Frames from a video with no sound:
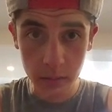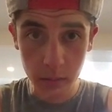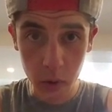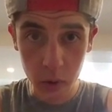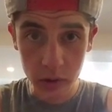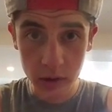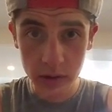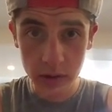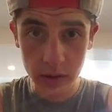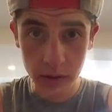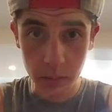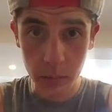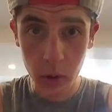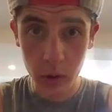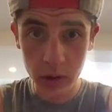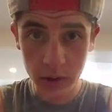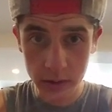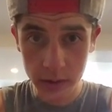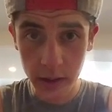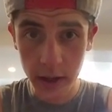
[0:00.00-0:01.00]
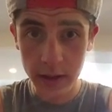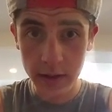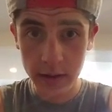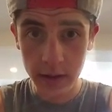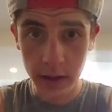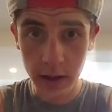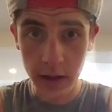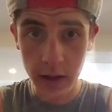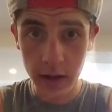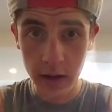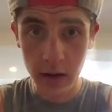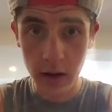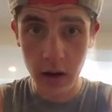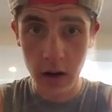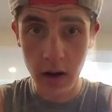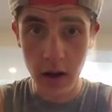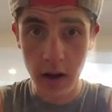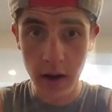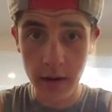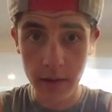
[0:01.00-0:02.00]
the more sets that
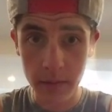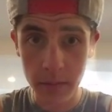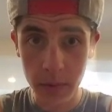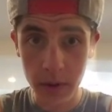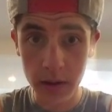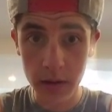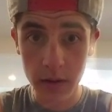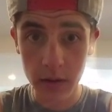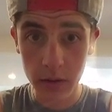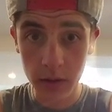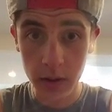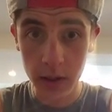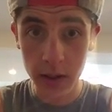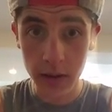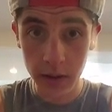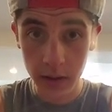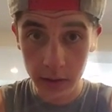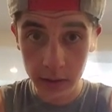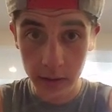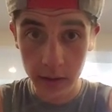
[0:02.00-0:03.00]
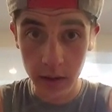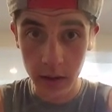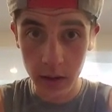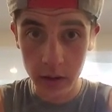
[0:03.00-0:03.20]
I've been doing,